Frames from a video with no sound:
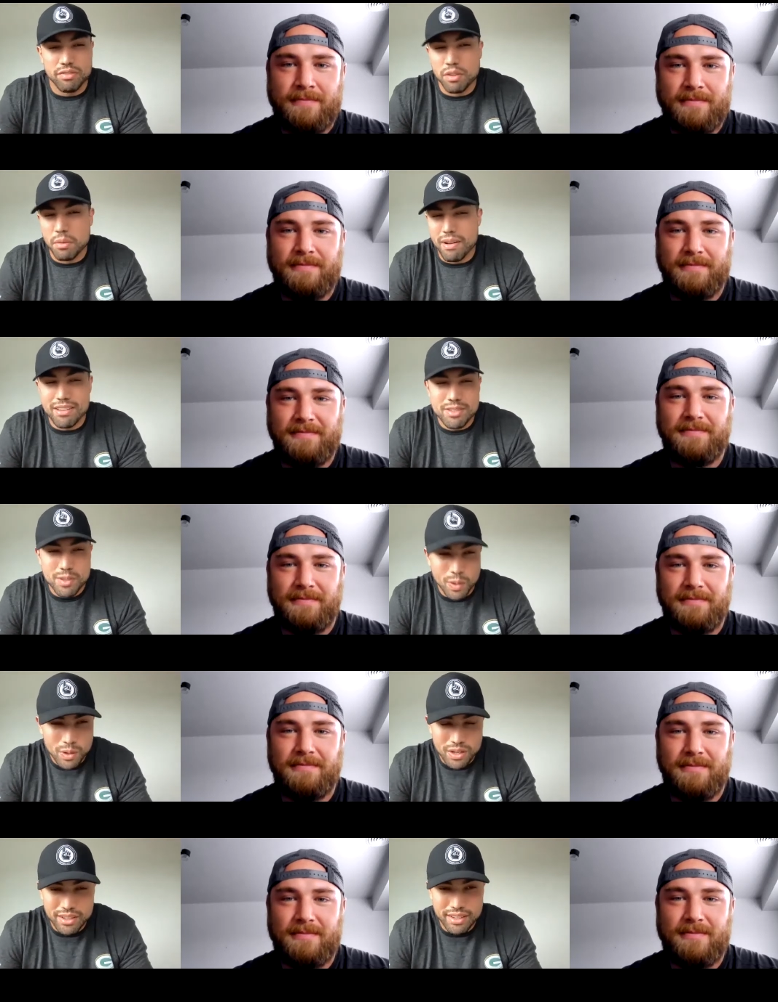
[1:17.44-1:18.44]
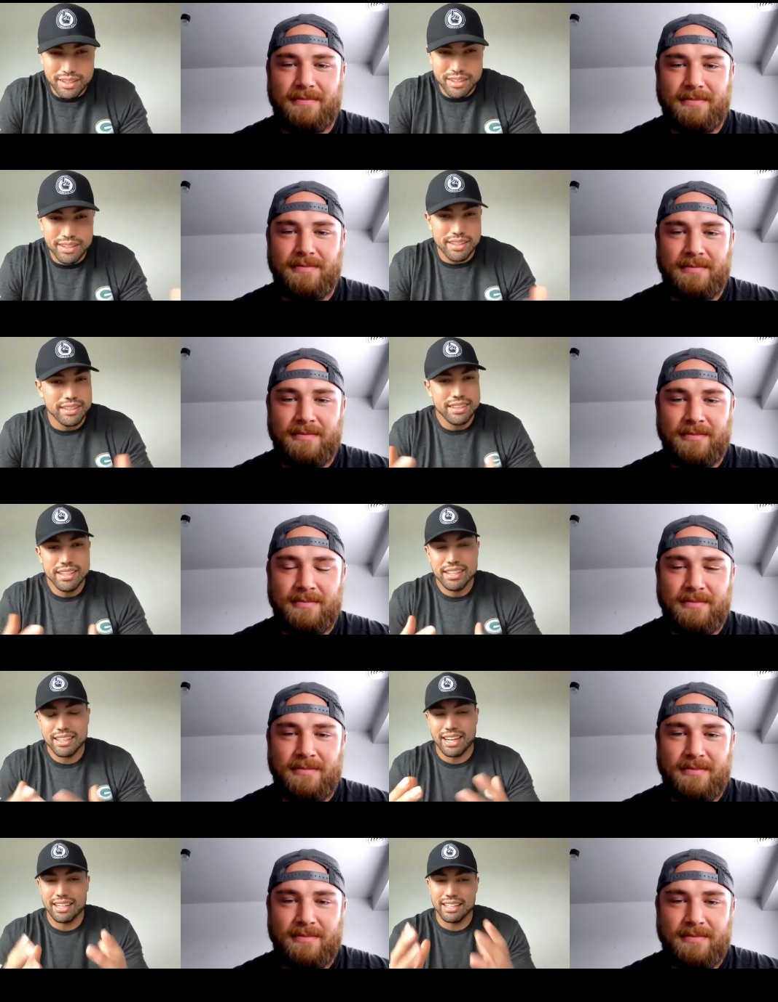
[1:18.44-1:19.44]
Speaker 1: your football story, and
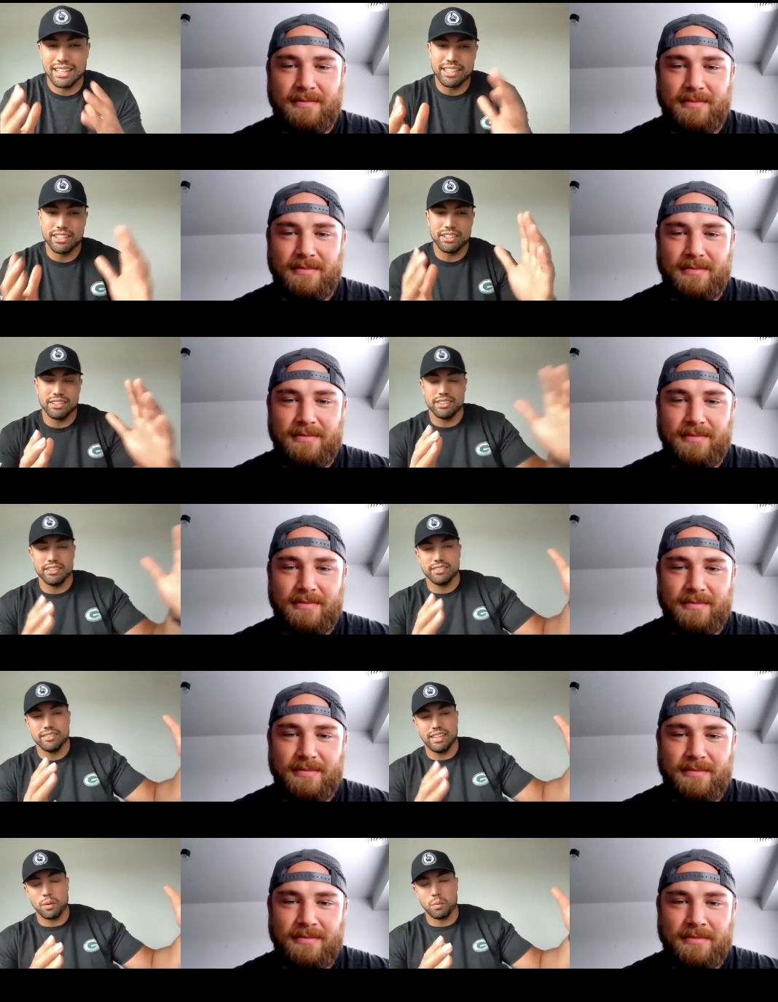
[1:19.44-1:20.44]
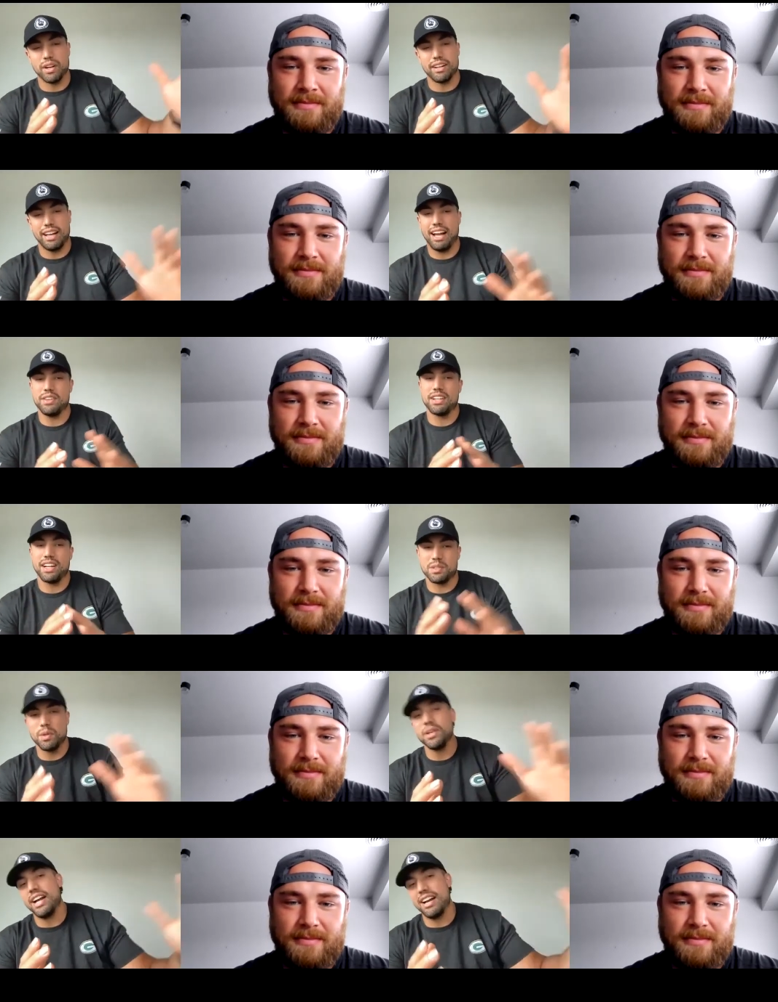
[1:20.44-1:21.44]
kind of like your like wh- how you got to
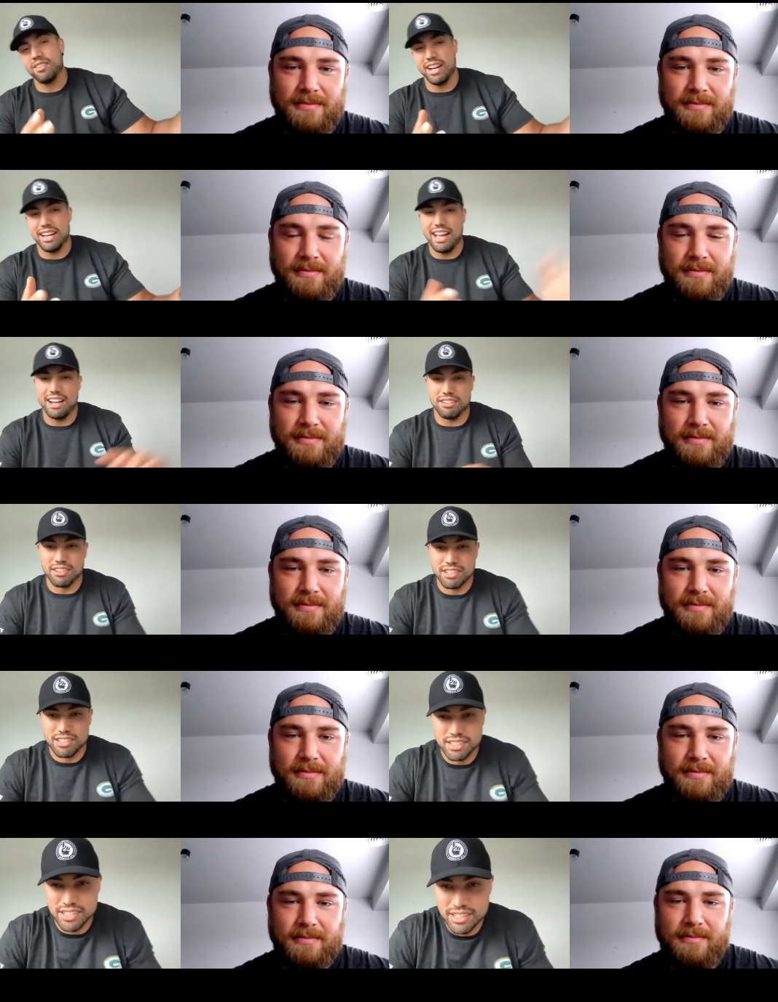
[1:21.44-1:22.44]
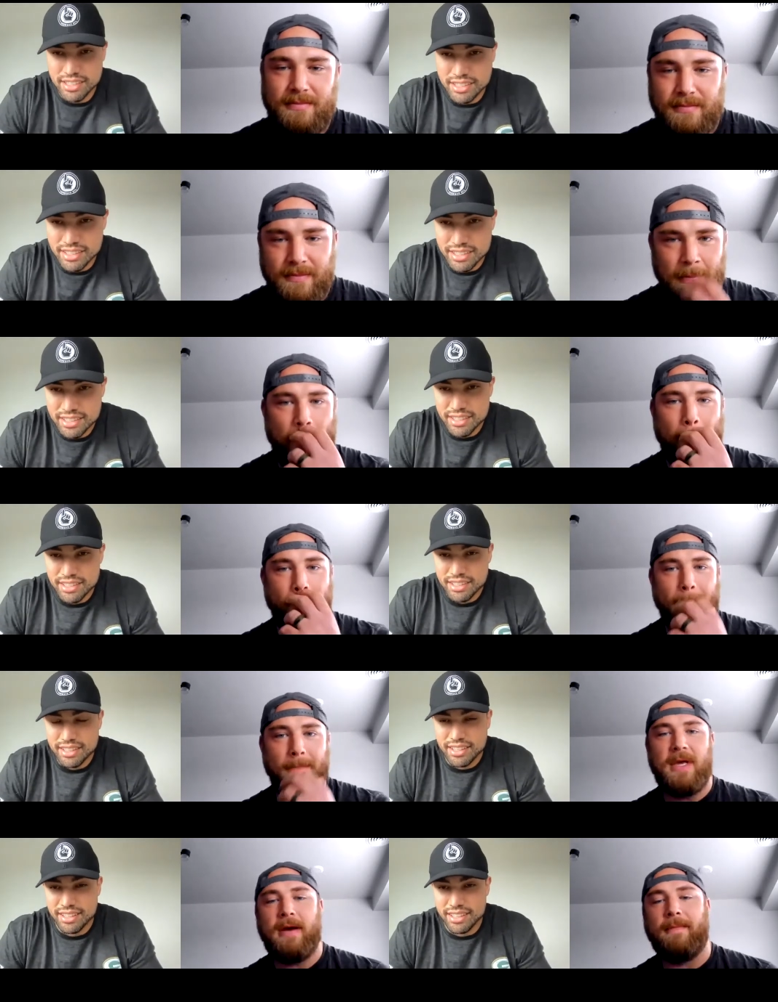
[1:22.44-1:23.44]
where you're at right now.
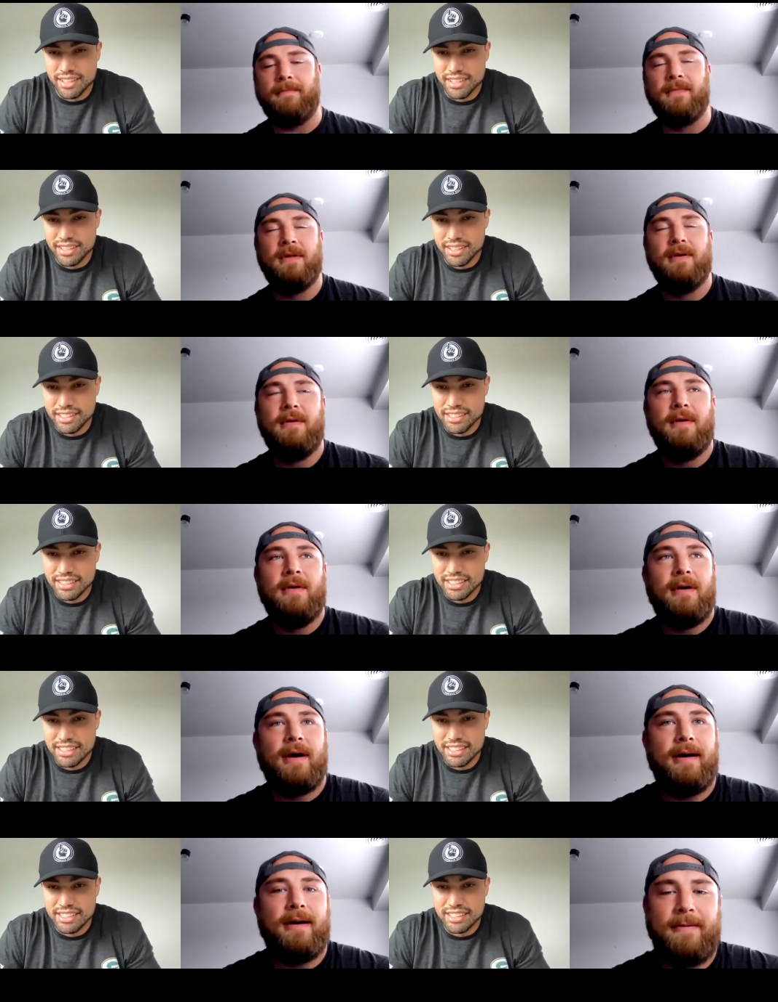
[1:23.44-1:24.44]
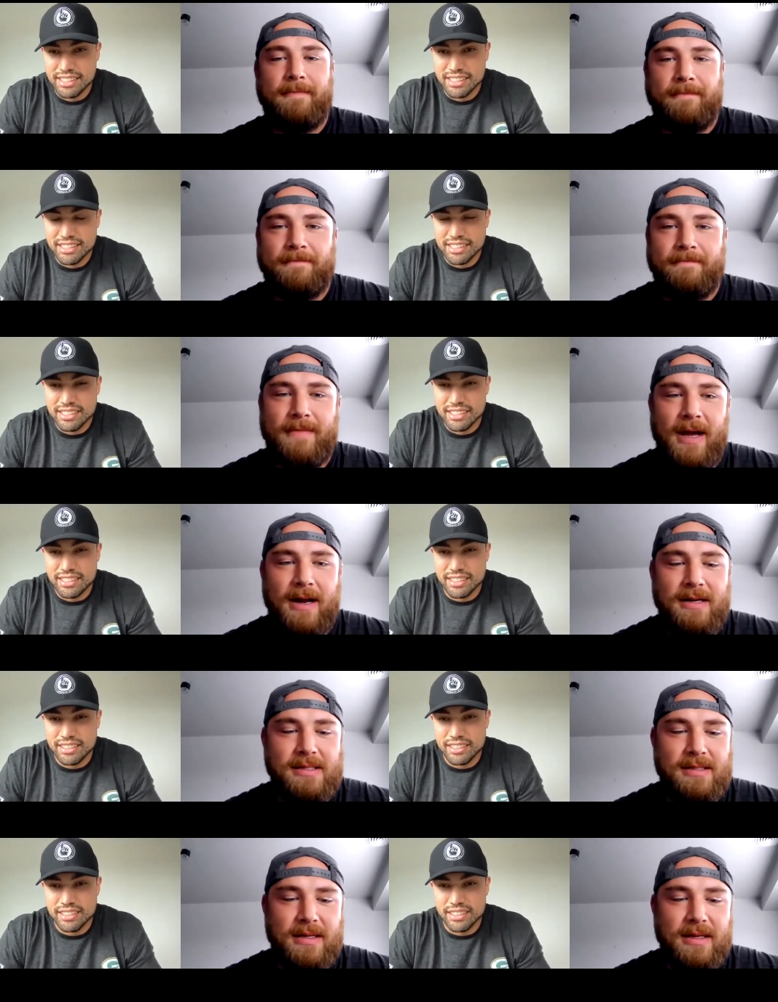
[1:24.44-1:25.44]
Speaker 2: Yeah. Um,
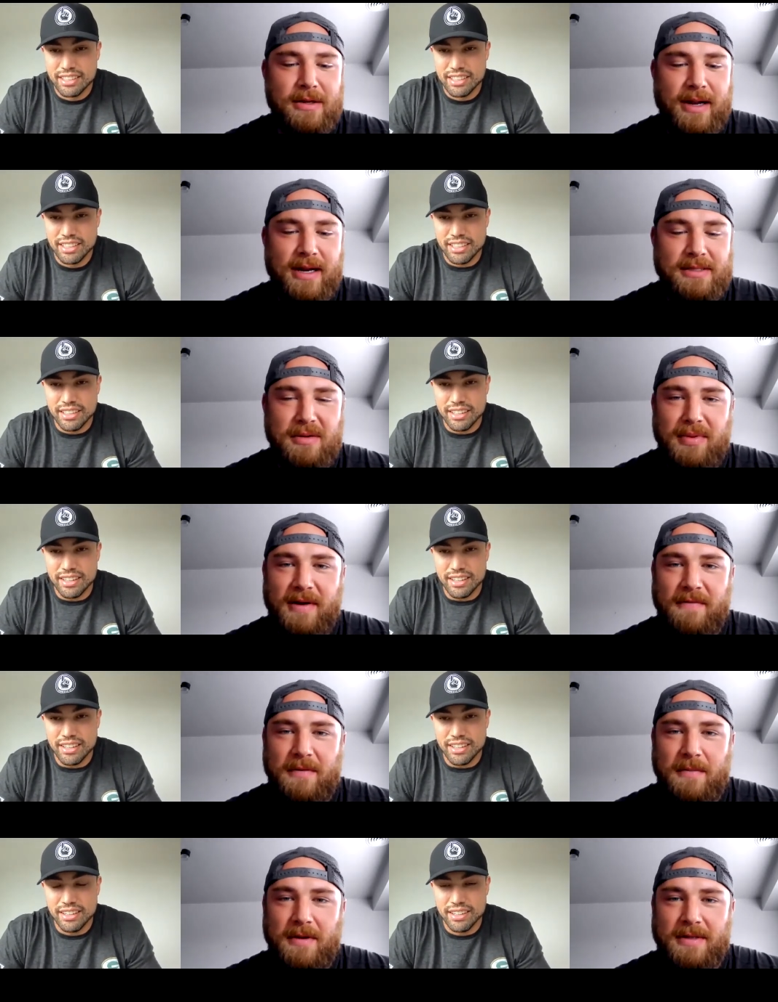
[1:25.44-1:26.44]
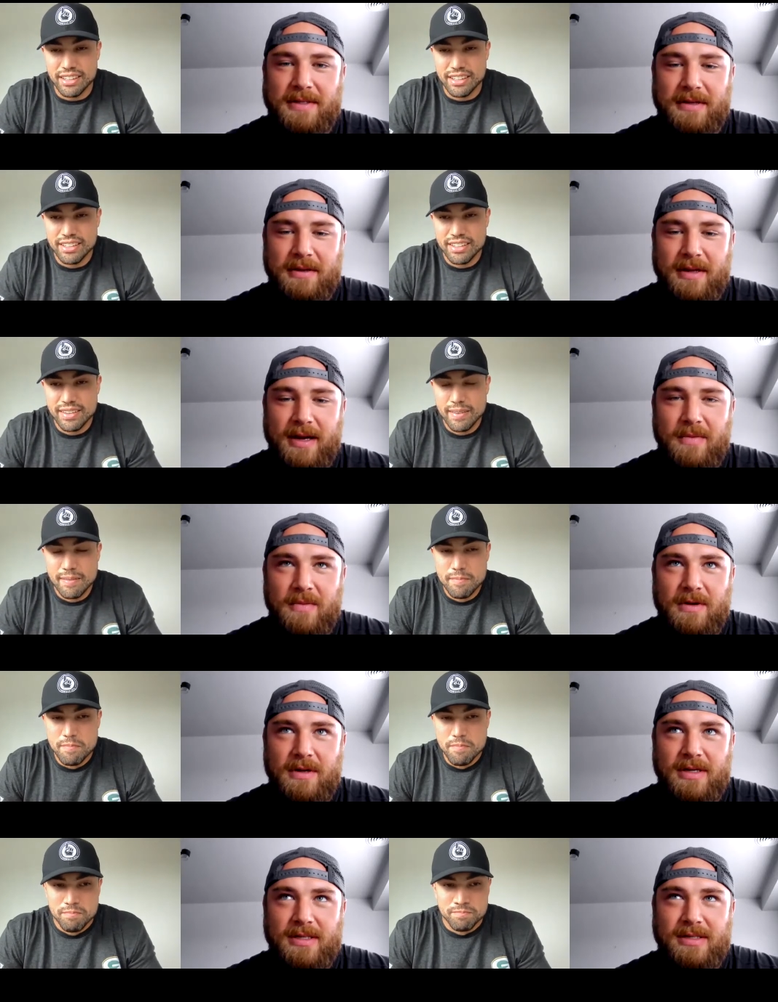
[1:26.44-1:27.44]
honestly, you know, I didn't start playing football until I
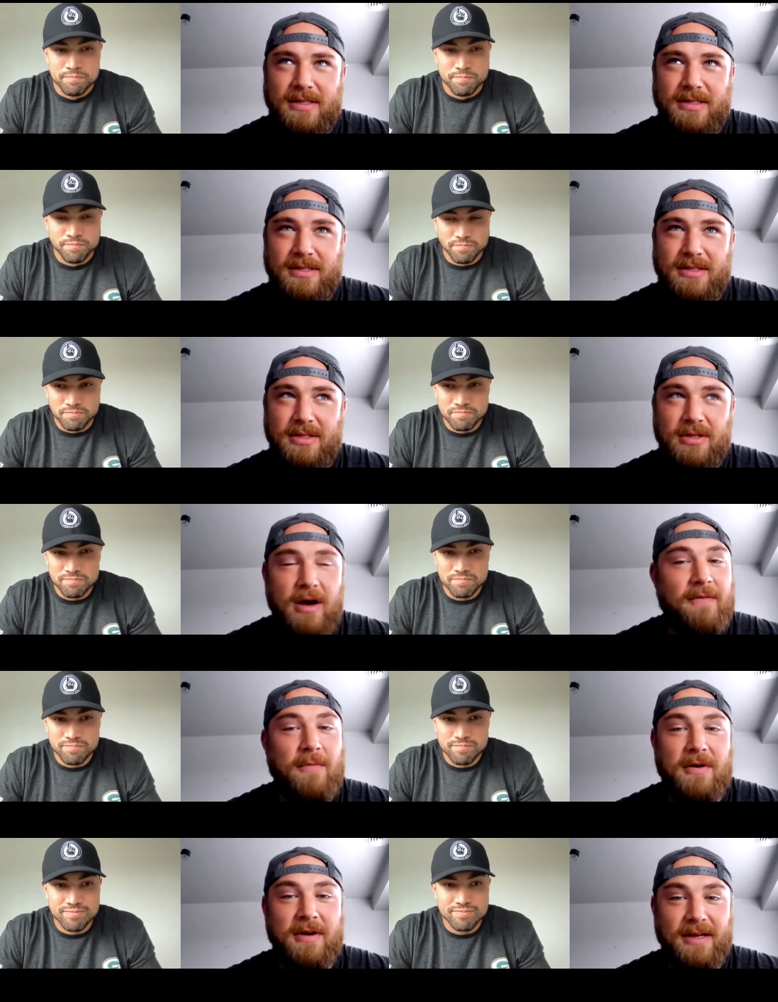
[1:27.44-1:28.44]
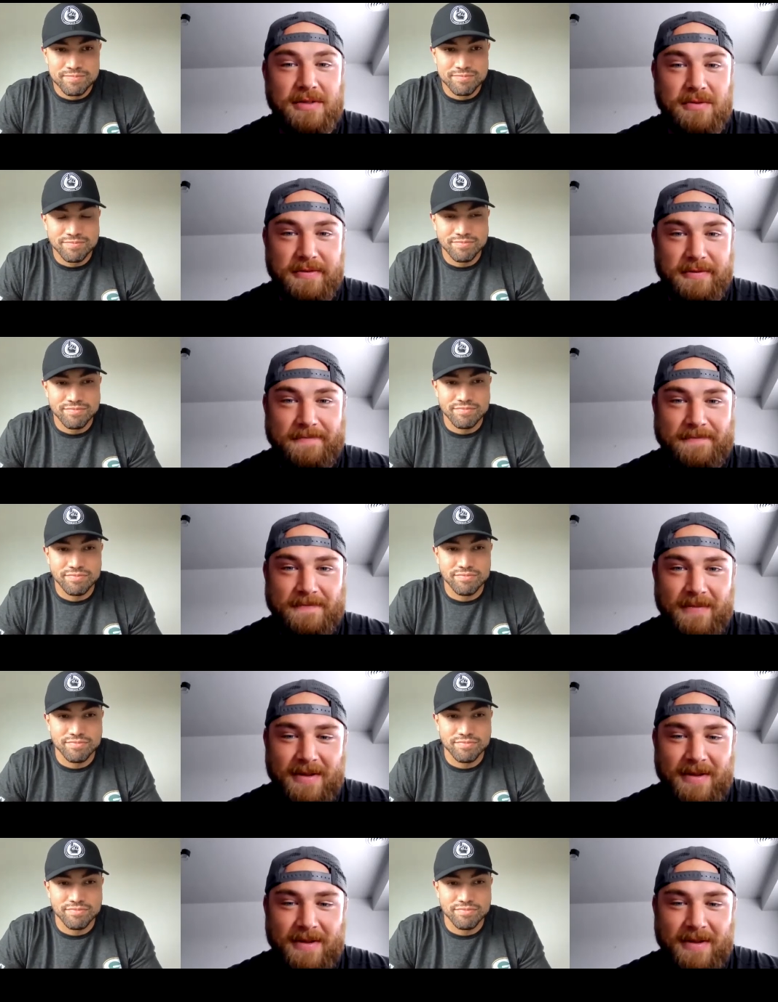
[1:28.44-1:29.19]
was a sophomore in high school